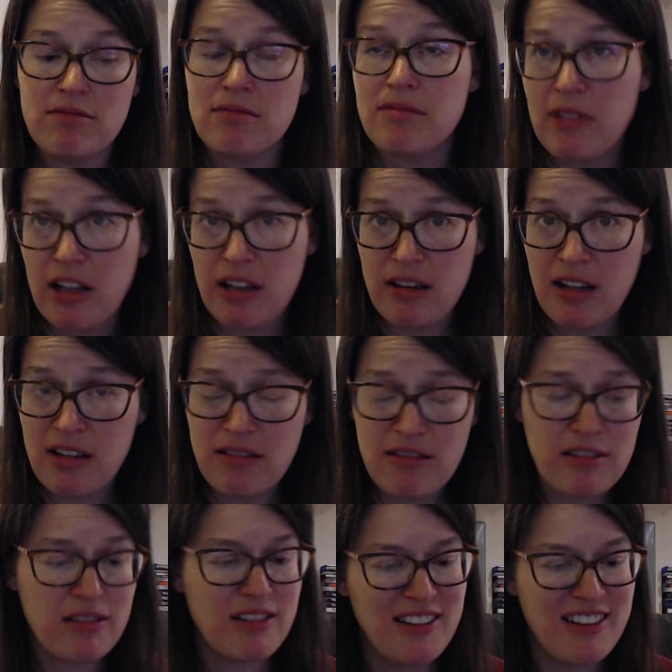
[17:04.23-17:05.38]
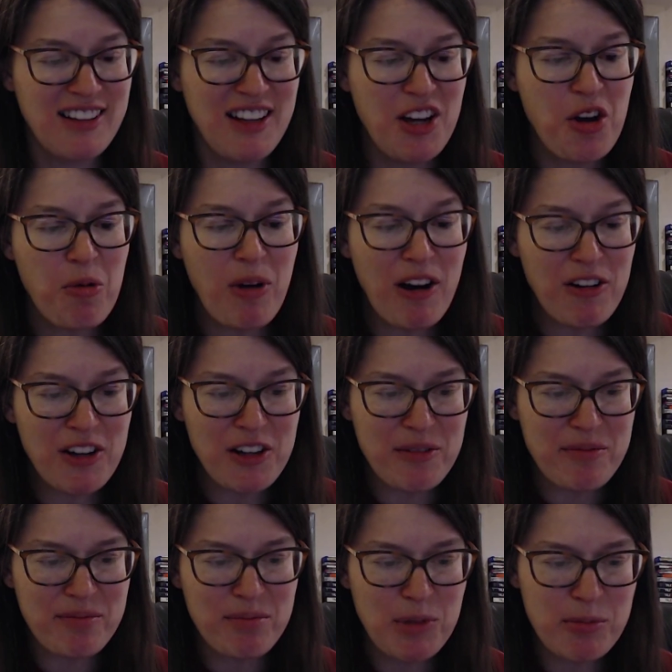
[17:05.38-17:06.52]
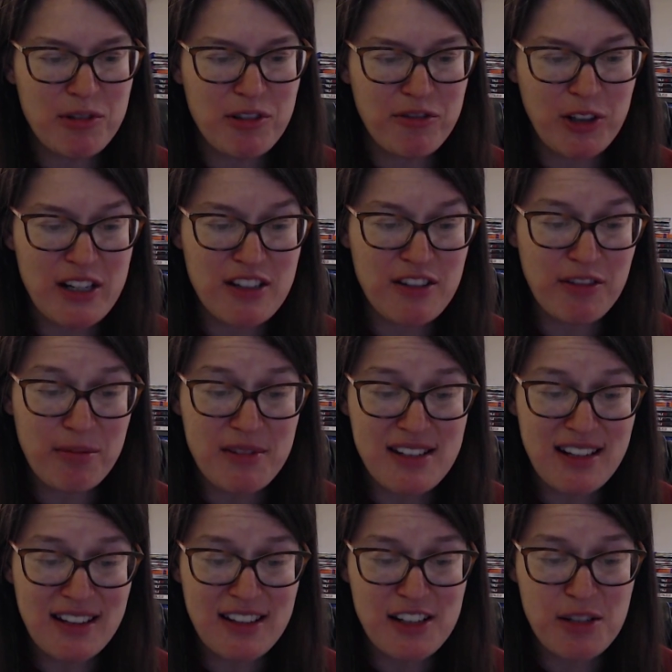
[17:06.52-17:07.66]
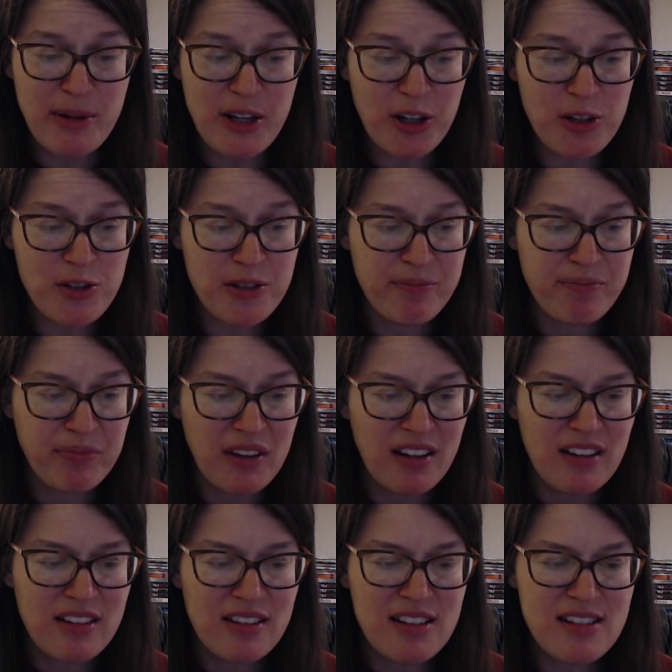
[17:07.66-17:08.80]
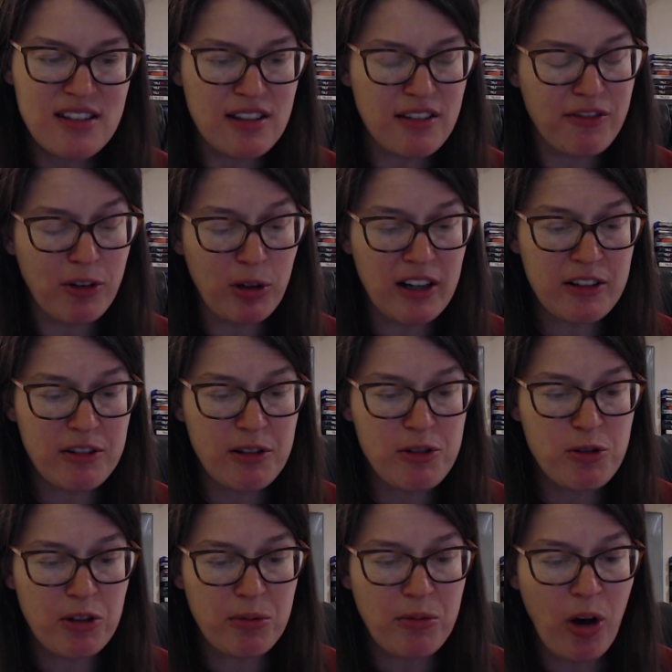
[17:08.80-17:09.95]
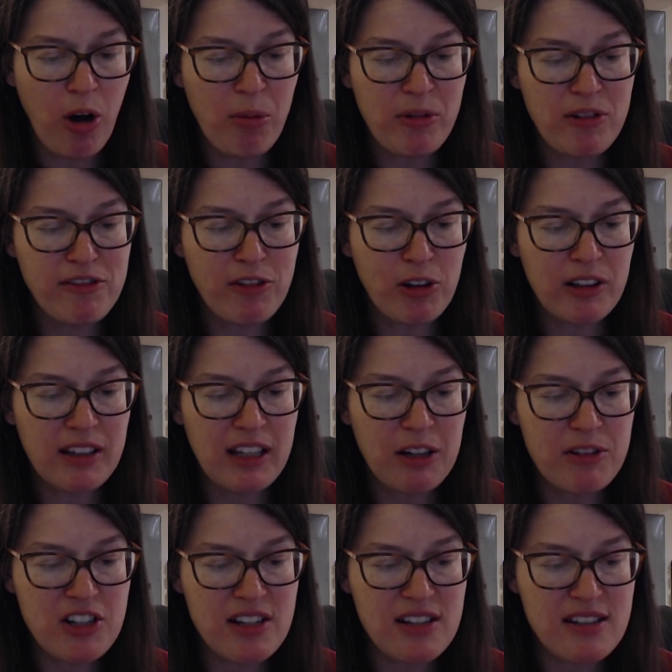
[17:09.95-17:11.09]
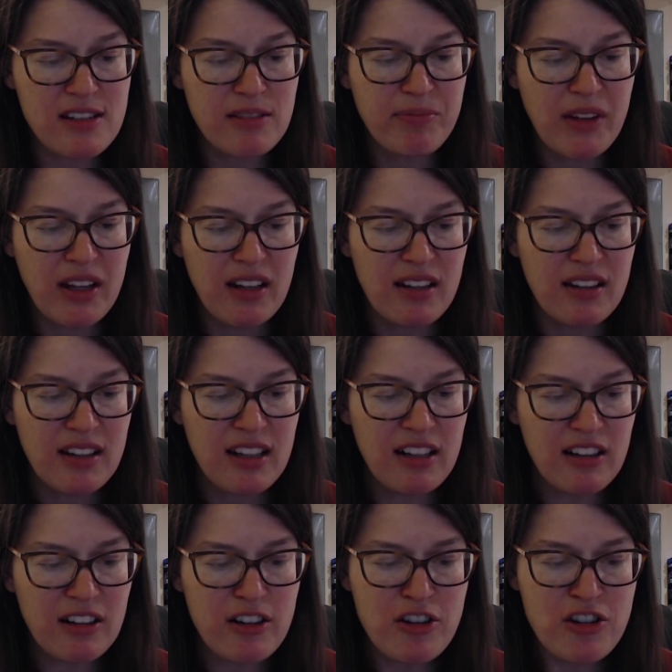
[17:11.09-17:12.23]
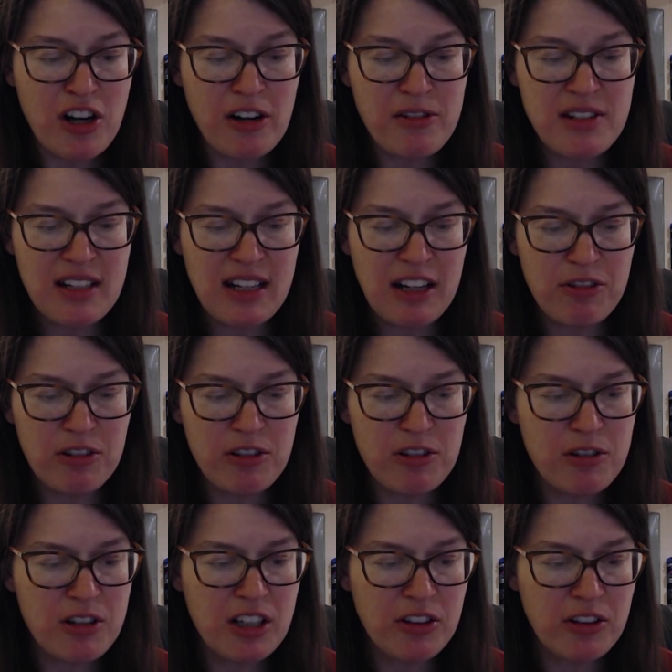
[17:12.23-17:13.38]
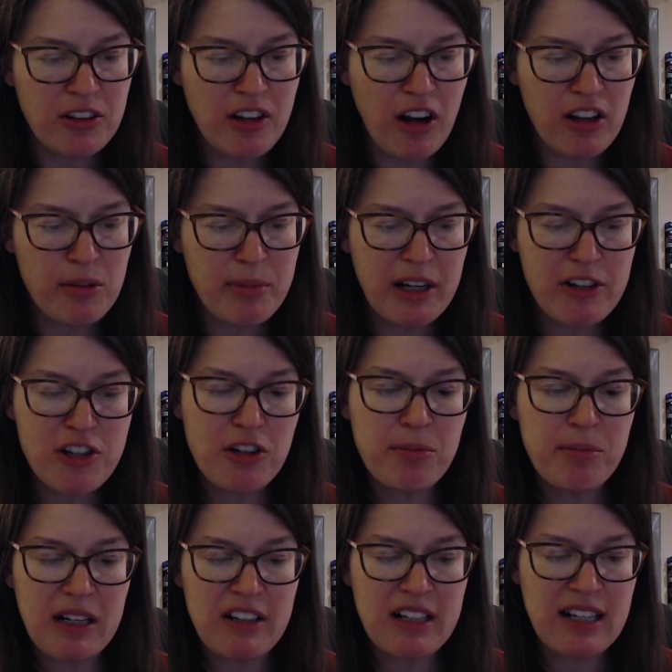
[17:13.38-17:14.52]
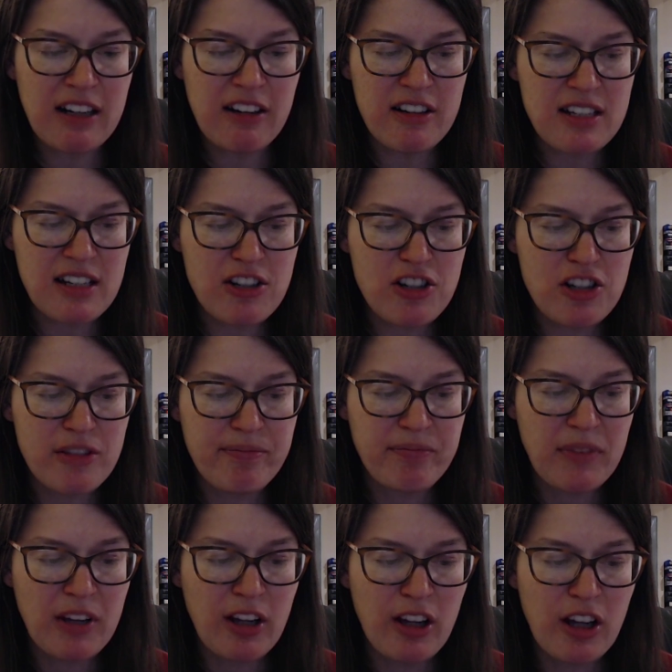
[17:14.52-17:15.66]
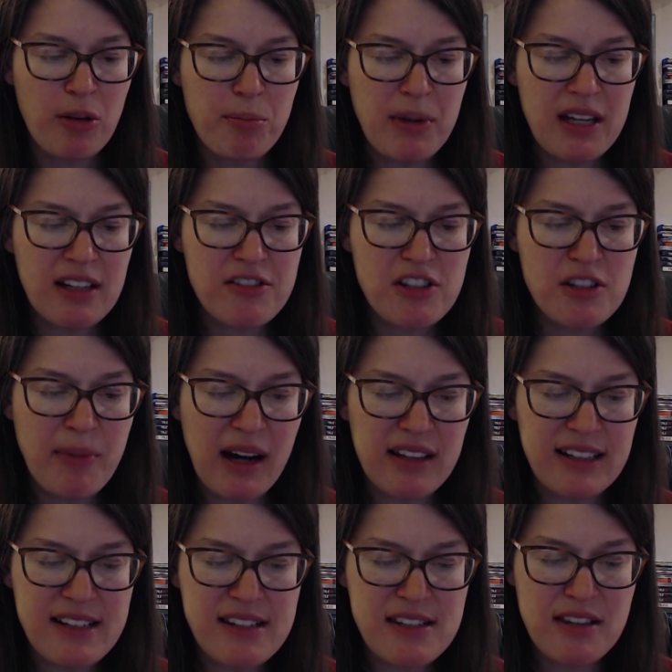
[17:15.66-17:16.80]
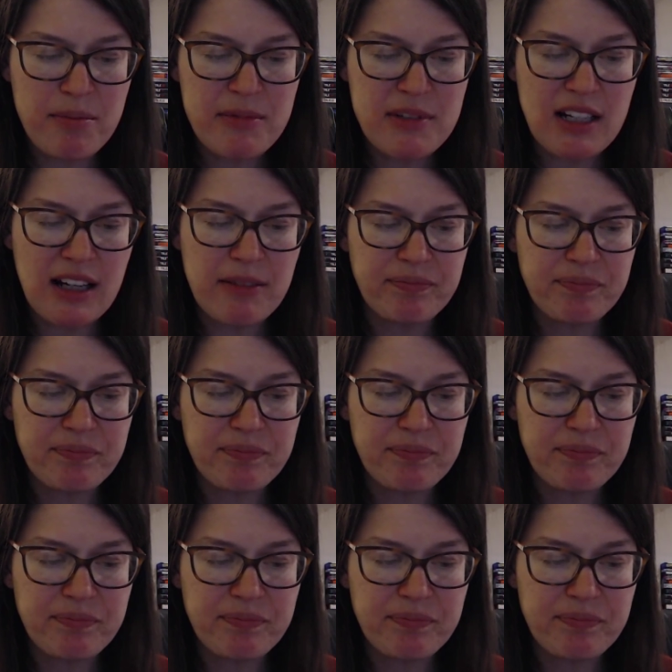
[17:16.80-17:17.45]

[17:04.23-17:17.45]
I think. Welcome, boomed a voice from the ceiling speakers. This is the 400s room, home of foreign languages. Here, Charles and Andrew, you can learn all about your American heritage. A bank of spotlights thumped on.